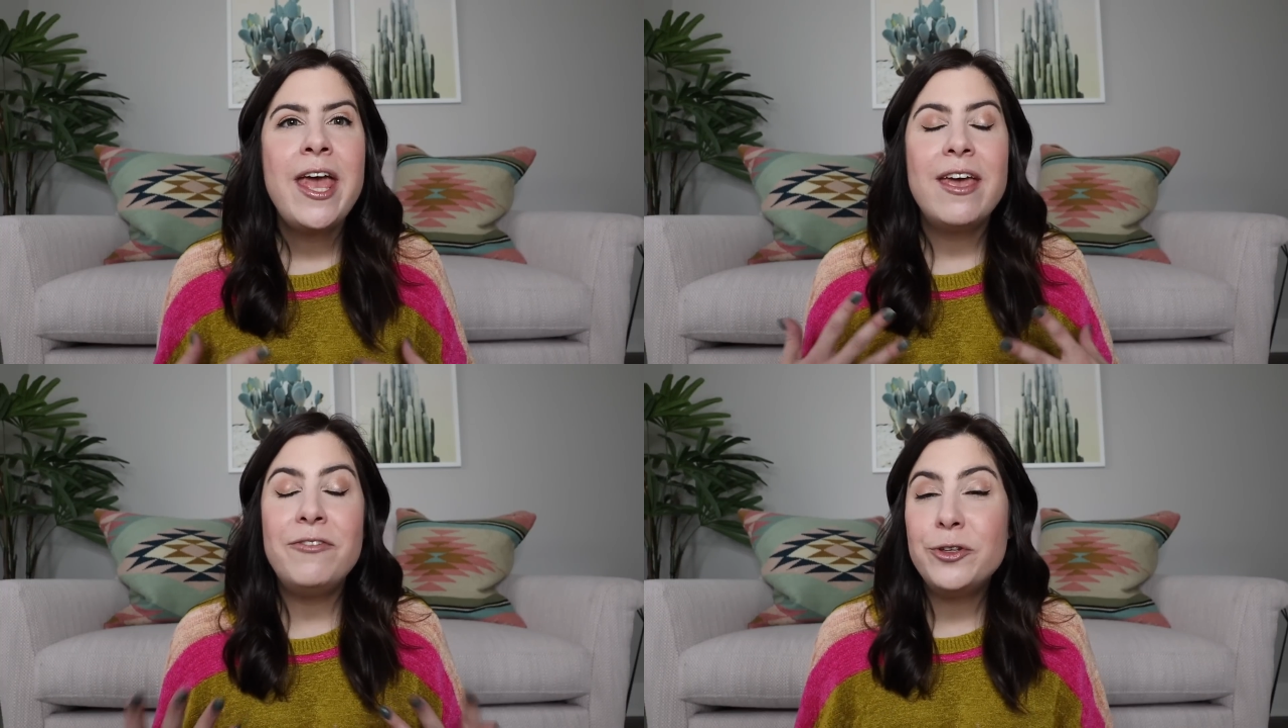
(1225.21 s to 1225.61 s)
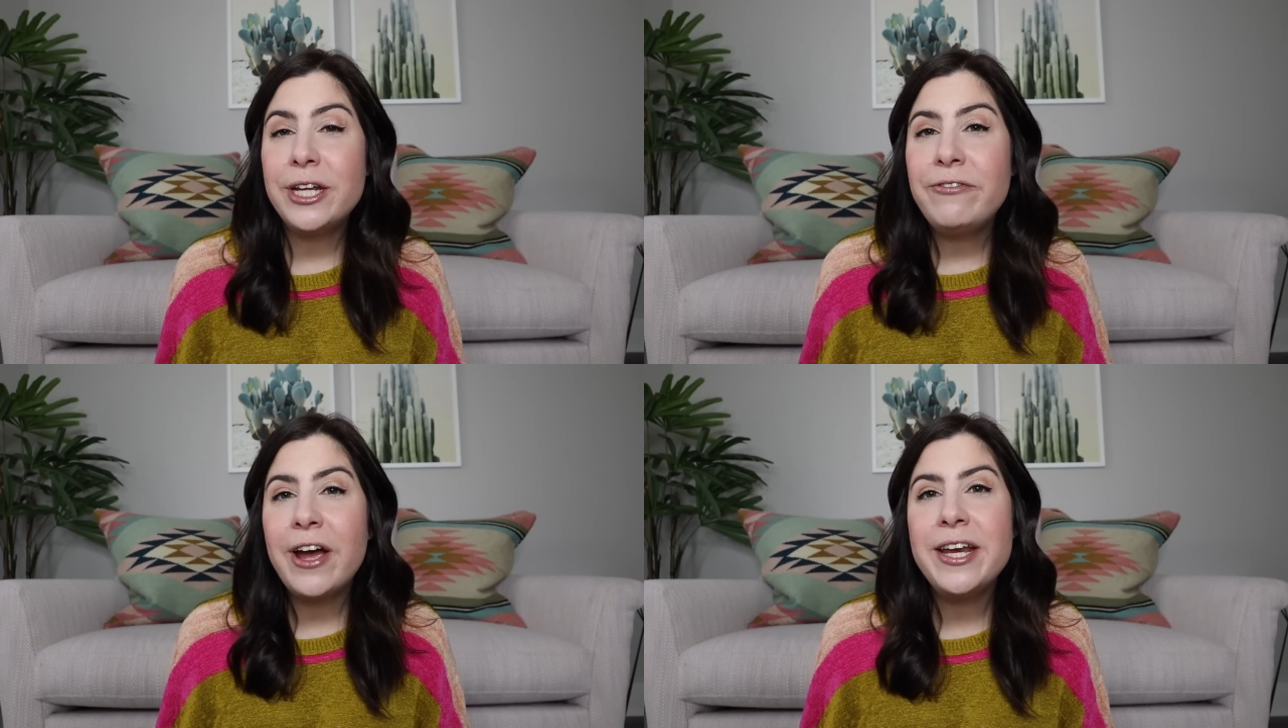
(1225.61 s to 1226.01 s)
If you
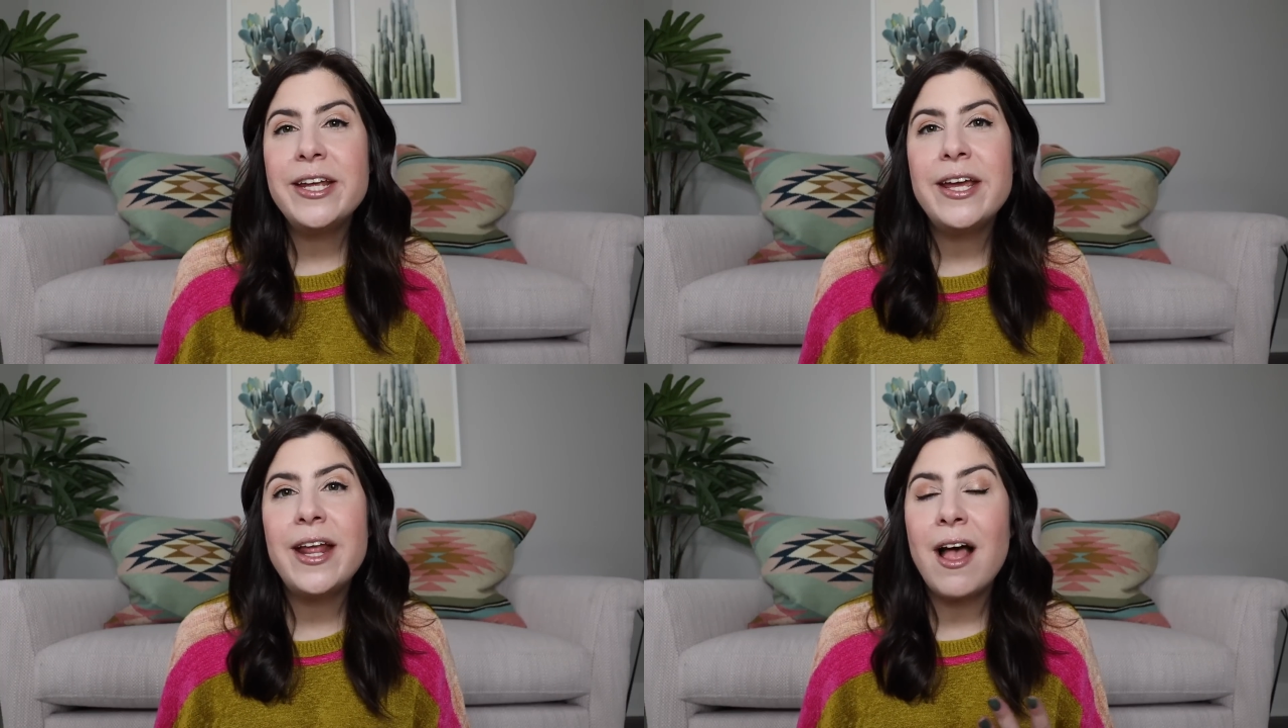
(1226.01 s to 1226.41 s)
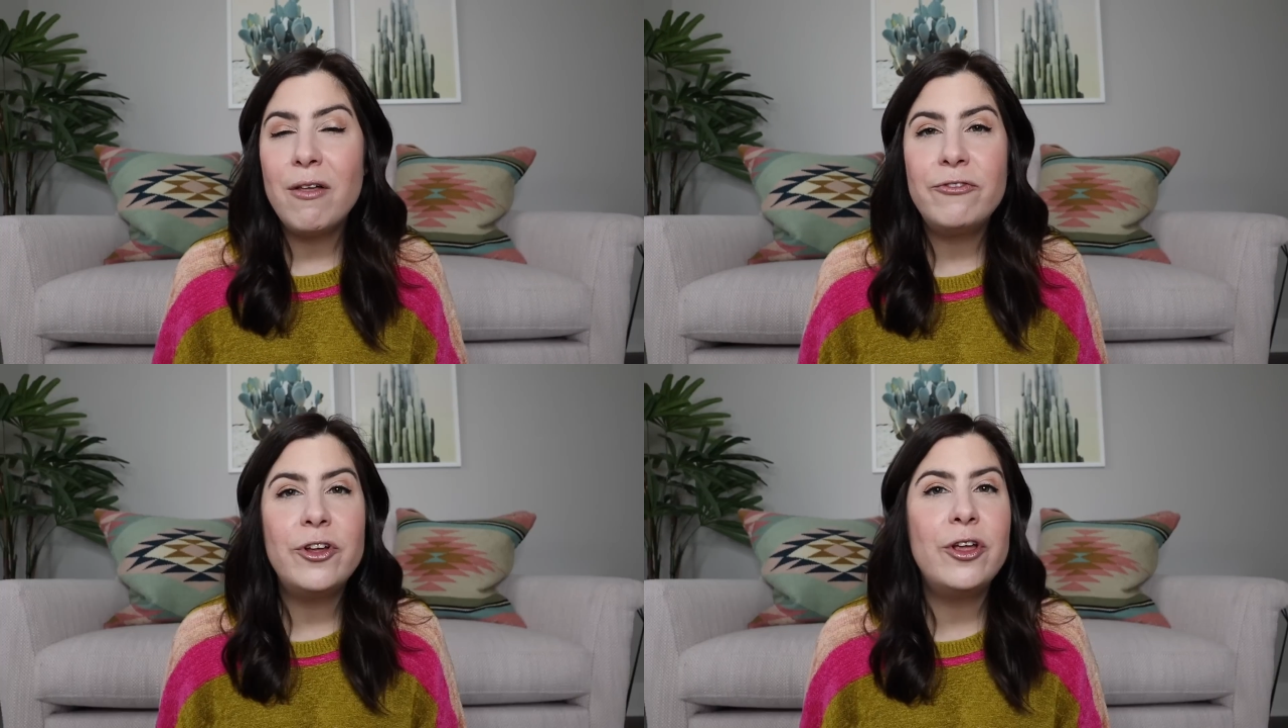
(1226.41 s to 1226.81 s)
did find it
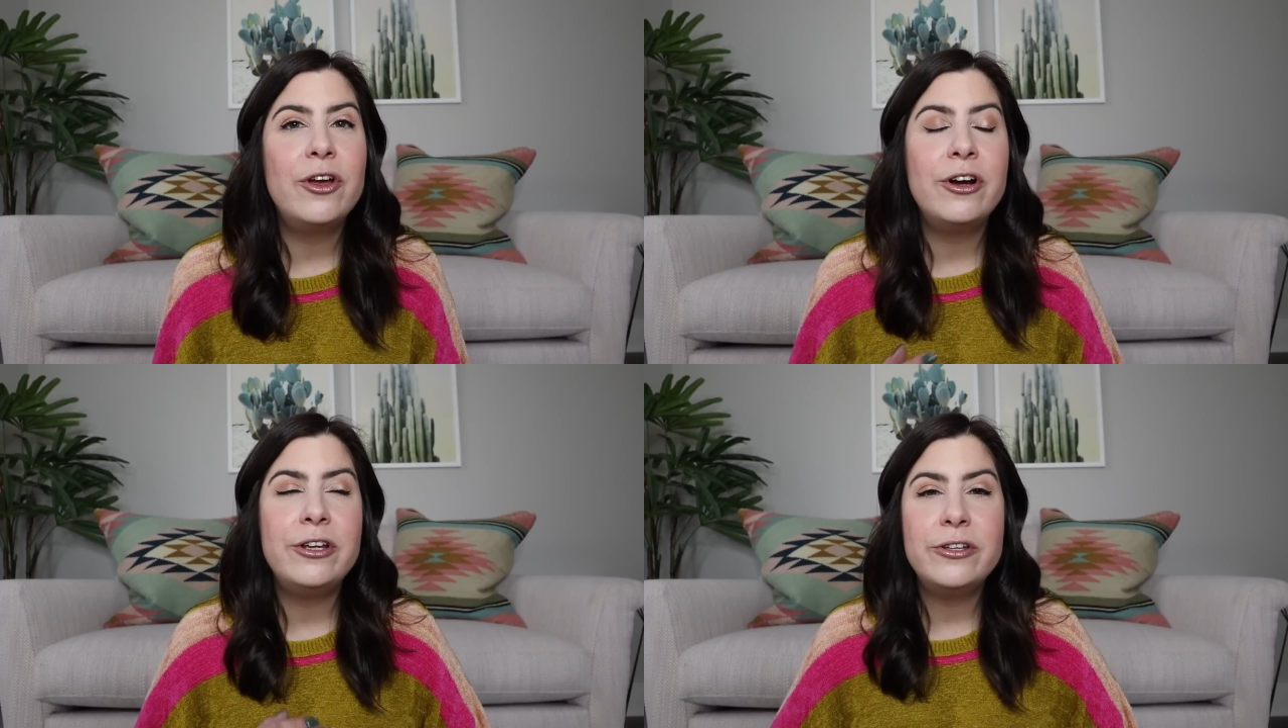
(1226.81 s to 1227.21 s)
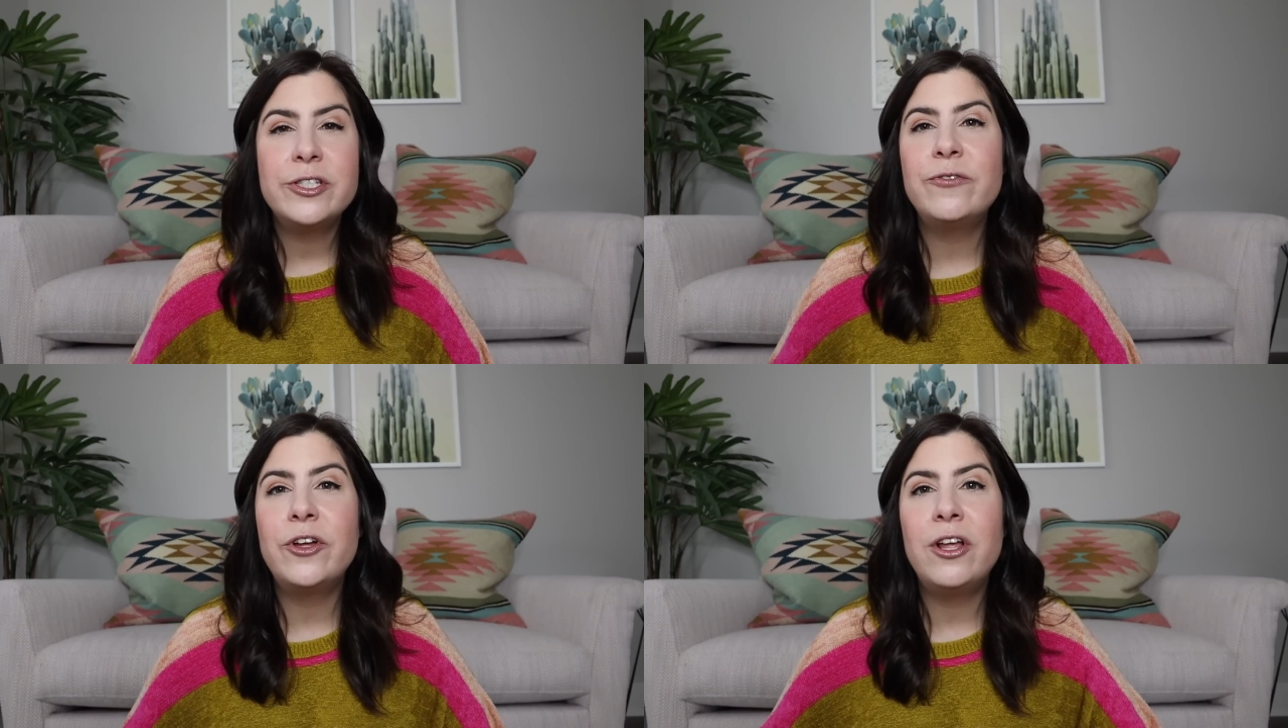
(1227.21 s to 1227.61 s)
helpful or
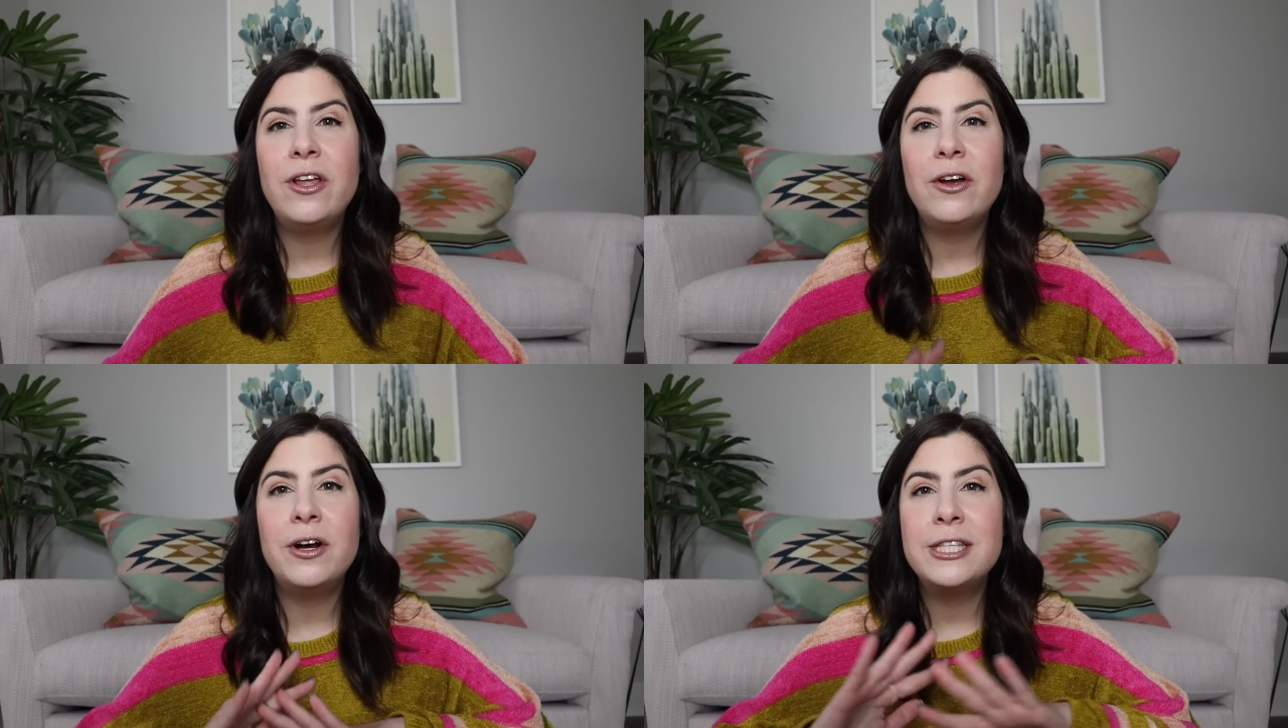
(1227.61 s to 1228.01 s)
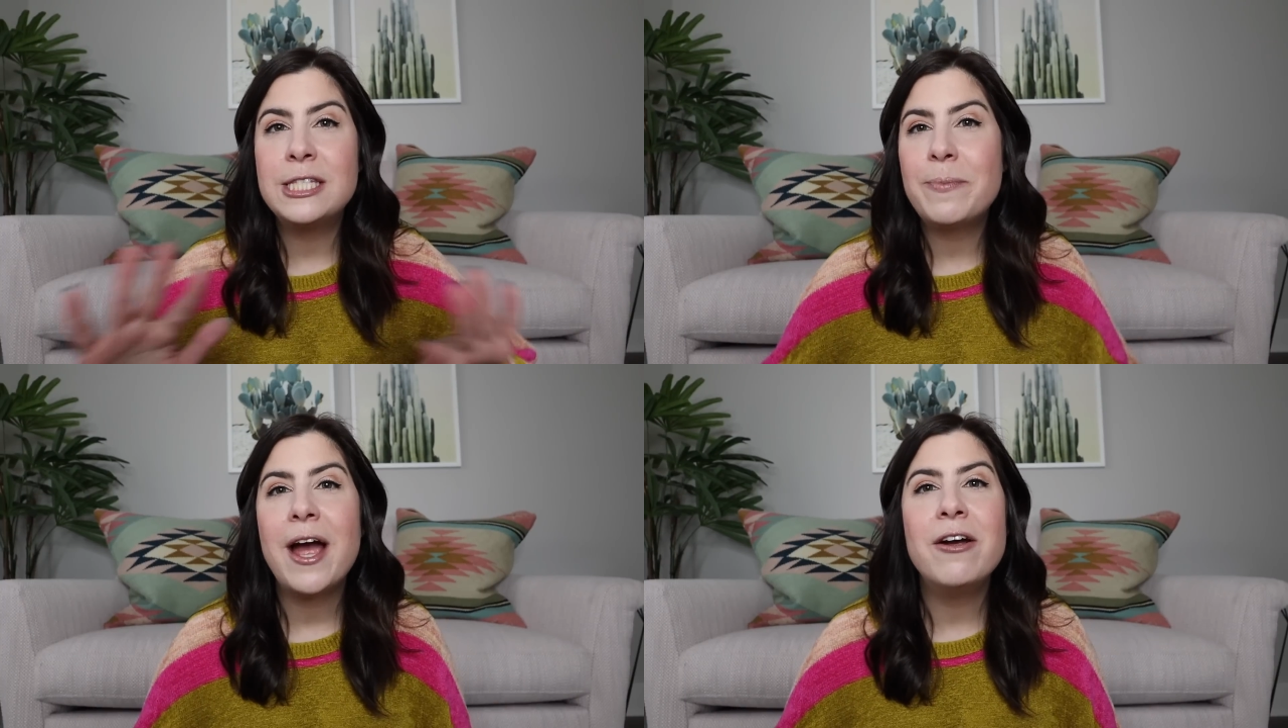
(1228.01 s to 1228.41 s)
useful or
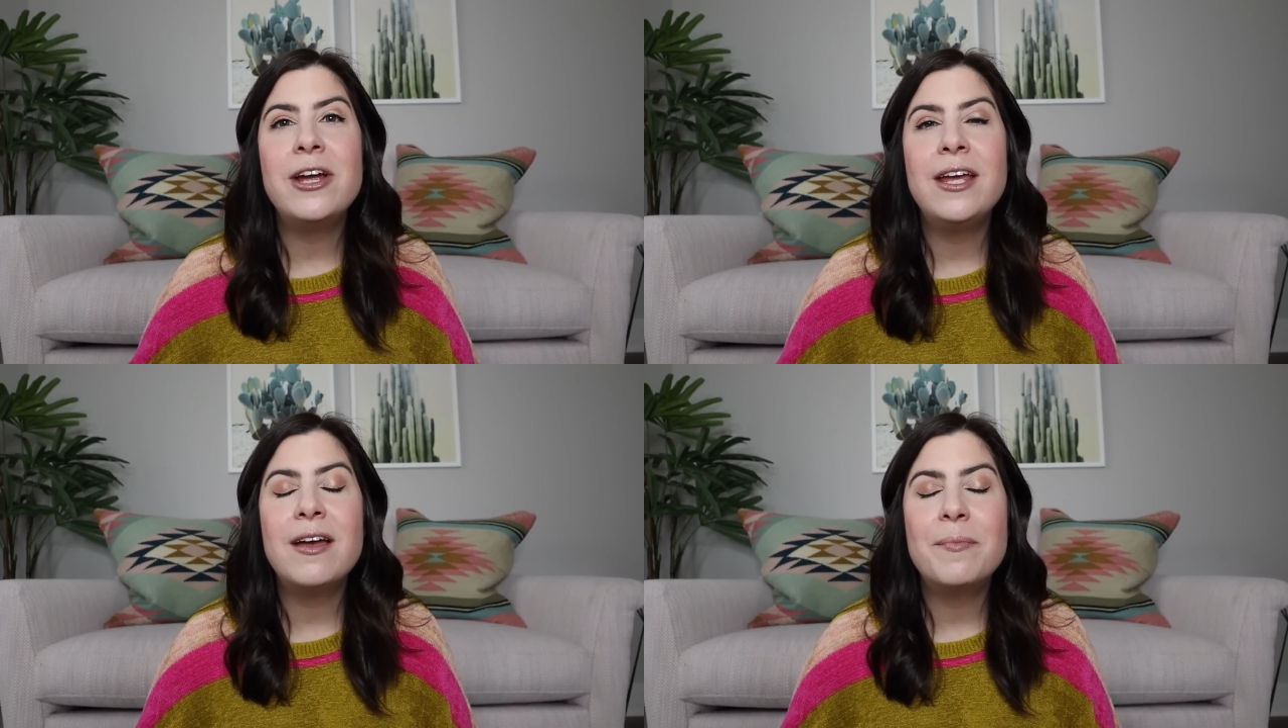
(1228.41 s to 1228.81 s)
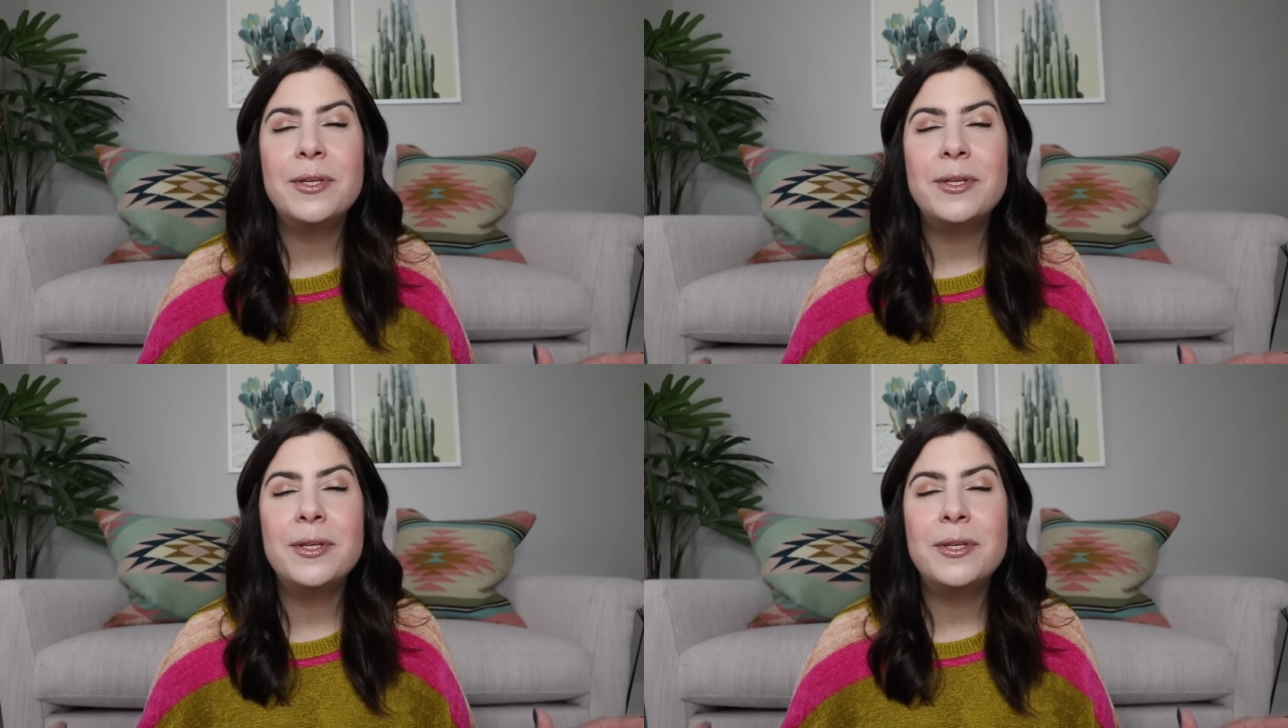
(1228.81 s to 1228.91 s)
inspiring,